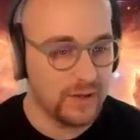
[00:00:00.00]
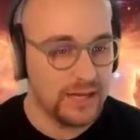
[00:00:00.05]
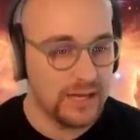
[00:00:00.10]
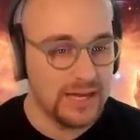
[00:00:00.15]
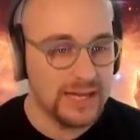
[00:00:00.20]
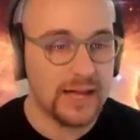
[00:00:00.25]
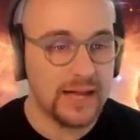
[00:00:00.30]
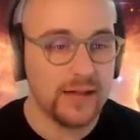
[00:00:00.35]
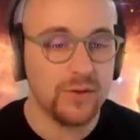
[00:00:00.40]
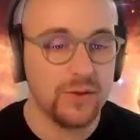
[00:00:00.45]

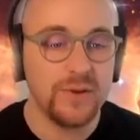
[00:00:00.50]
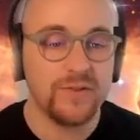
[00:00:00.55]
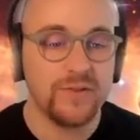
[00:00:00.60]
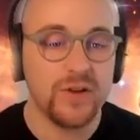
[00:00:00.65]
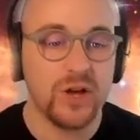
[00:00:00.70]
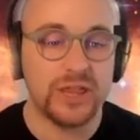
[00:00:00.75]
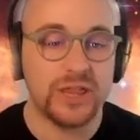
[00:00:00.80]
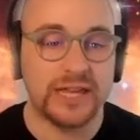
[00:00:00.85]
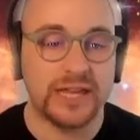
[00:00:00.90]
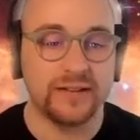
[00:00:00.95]
Now that we've
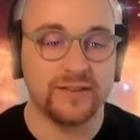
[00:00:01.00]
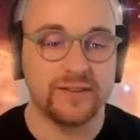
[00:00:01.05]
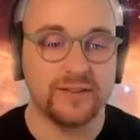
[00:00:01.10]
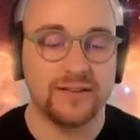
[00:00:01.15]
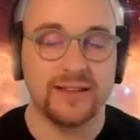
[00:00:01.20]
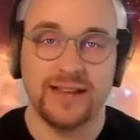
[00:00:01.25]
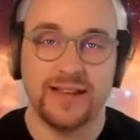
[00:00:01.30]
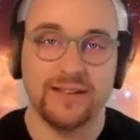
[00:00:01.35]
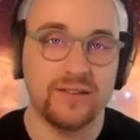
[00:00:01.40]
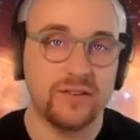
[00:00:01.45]
got this,
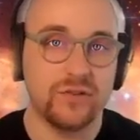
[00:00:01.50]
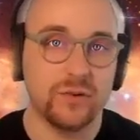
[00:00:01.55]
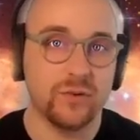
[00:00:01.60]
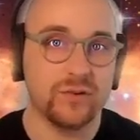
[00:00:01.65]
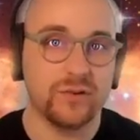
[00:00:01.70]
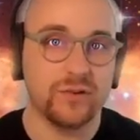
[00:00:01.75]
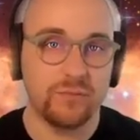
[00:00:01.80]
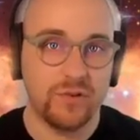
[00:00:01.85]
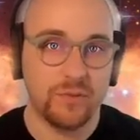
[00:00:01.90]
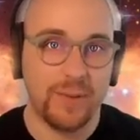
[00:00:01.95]
let's install
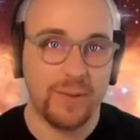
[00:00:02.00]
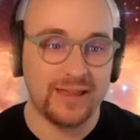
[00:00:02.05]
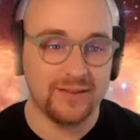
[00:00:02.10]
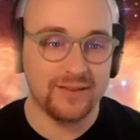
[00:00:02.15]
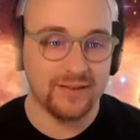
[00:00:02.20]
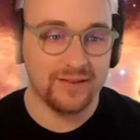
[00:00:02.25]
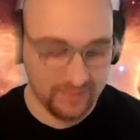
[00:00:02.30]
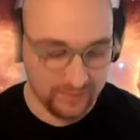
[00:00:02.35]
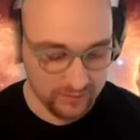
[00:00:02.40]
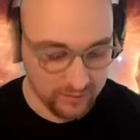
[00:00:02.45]
some
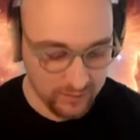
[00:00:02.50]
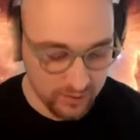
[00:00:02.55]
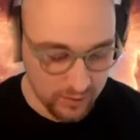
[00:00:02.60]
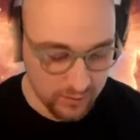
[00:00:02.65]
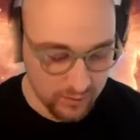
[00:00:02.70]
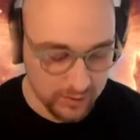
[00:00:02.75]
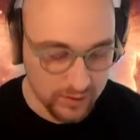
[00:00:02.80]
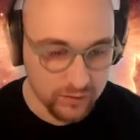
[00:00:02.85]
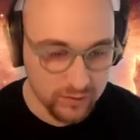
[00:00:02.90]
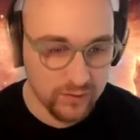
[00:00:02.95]
dependencies.
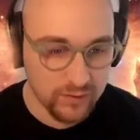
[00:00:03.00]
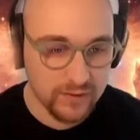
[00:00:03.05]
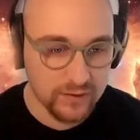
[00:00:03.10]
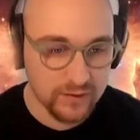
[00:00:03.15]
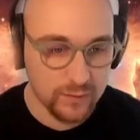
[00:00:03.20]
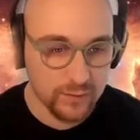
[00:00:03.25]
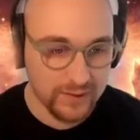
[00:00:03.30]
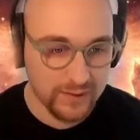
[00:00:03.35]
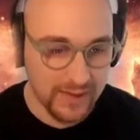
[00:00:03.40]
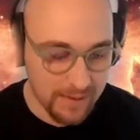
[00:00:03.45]
We can do
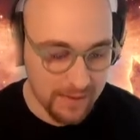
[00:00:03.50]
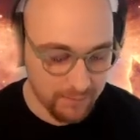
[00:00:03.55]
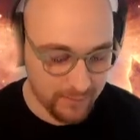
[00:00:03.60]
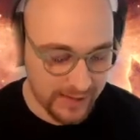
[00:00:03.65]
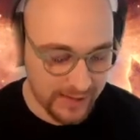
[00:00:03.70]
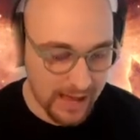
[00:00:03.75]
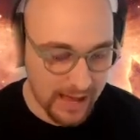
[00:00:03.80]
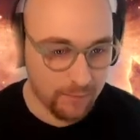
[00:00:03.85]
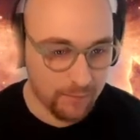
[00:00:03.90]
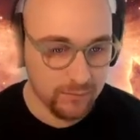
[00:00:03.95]
this with
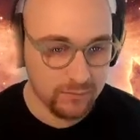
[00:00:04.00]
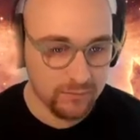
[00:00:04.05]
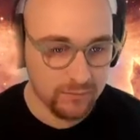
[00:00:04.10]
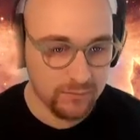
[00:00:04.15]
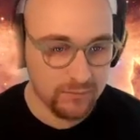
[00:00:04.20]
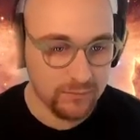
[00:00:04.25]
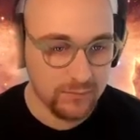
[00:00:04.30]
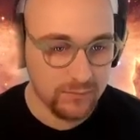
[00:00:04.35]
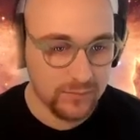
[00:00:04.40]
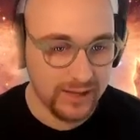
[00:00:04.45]
npm
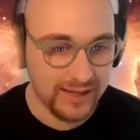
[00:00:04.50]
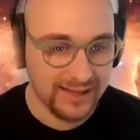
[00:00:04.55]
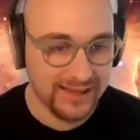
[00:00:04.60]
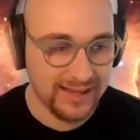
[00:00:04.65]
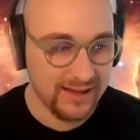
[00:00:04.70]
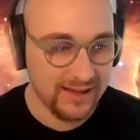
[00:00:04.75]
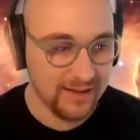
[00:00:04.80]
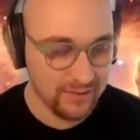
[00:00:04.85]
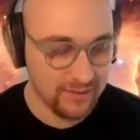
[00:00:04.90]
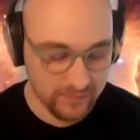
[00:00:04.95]

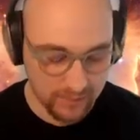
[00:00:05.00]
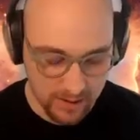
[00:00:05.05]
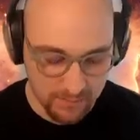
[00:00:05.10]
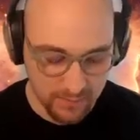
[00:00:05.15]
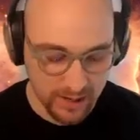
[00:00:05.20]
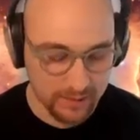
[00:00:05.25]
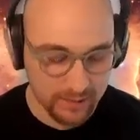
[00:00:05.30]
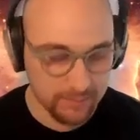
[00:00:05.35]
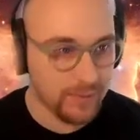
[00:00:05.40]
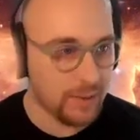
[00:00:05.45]
init. I
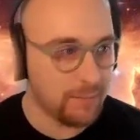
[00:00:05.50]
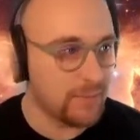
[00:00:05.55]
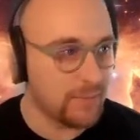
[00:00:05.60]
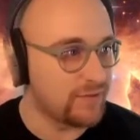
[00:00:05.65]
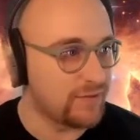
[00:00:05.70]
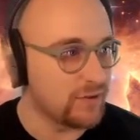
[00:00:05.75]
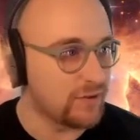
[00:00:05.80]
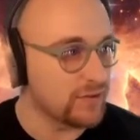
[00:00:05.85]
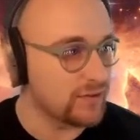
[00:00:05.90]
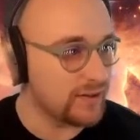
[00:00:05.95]
might bump my
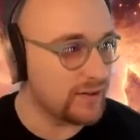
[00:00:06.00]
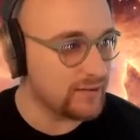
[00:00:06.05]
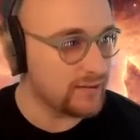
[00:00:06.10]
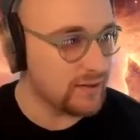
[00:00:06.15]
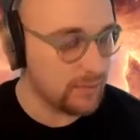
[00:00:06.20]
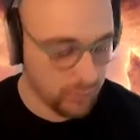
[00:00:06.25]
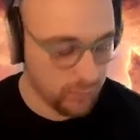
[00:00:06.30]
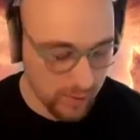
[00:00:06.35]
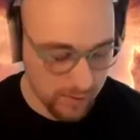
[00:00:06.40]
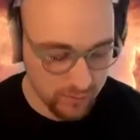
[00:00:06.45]
font size
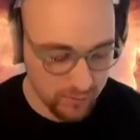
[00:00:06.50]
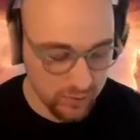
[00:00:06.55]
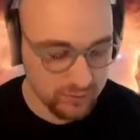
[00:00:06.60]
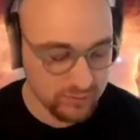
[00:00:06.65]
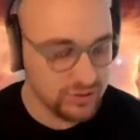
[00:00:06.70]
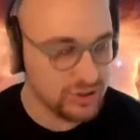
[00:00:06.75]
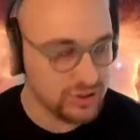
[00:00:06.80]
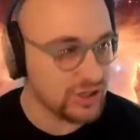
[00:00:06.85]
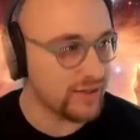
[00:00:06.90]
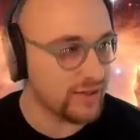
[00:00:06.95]
up one
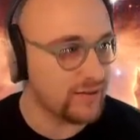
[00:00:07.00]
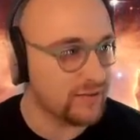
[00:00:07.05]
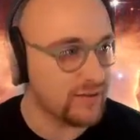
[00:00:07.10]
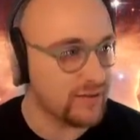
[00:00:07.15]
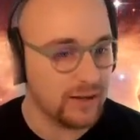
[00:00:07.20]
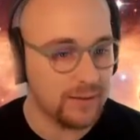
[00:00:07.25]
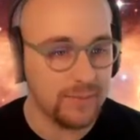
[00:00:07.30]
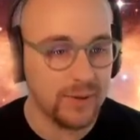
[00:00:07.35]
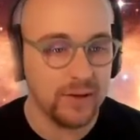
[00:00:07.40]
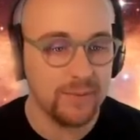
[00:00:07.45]
more, shut the
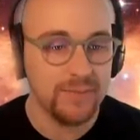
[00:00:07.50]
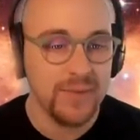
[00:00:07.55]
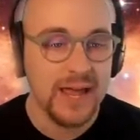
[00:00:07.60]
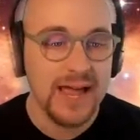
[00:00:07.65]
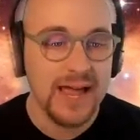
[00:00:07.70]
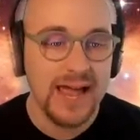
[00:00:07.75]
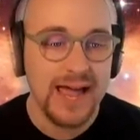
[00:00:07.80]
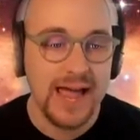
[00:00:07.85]
sidebar.